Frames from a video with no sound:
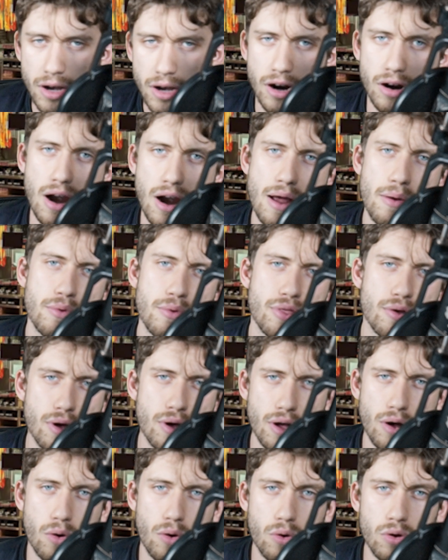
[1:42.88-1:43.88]
Alright, with
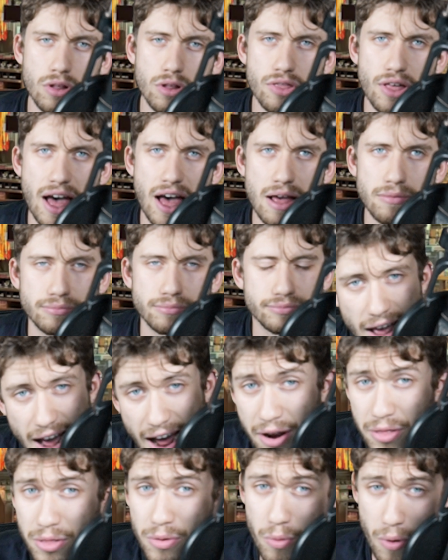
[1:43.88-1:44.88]
all of that
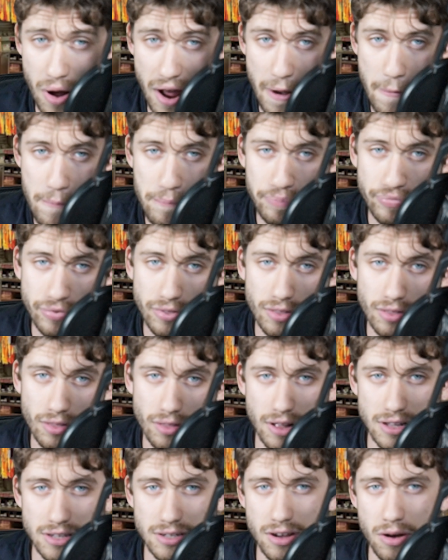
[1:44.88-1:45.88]
out of the way,
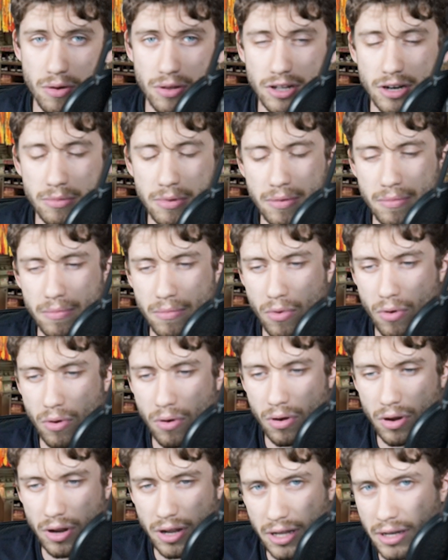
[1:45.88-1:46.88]
let's go a little bit
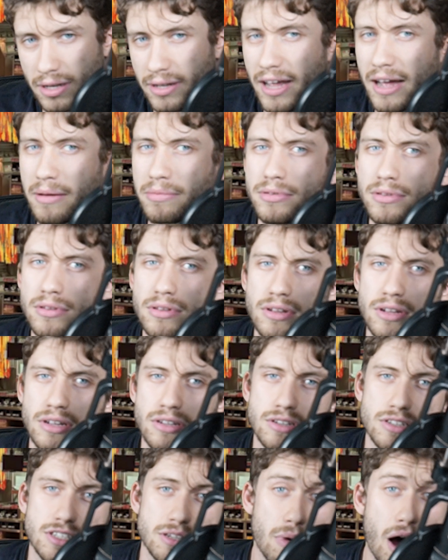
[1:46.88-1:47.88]
more in depth
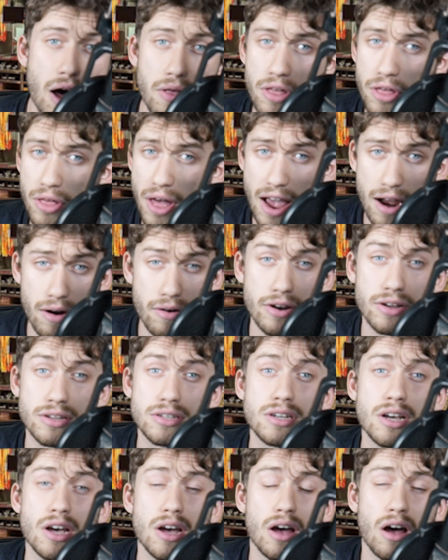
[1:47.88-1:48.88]
into some other
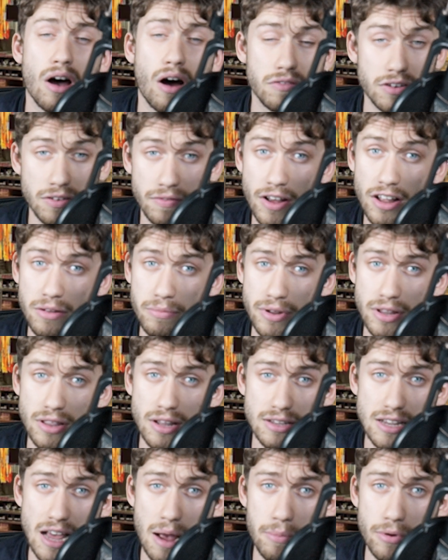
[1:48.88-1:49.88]
areas of development
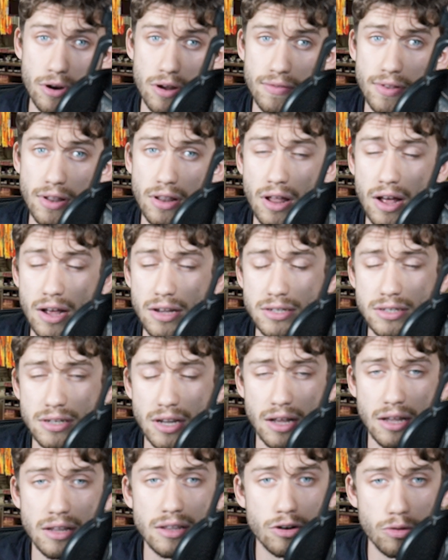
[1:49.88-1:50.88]
that's happened over the last
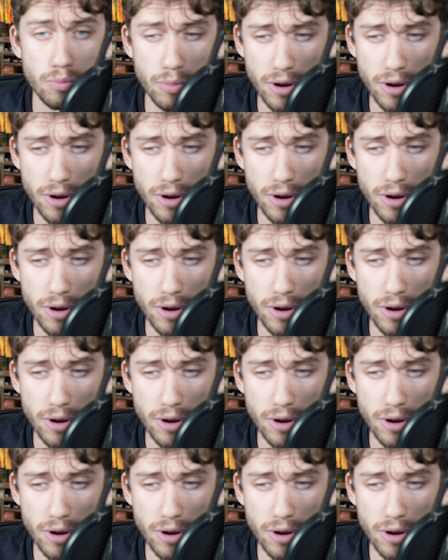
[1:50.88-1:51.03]
little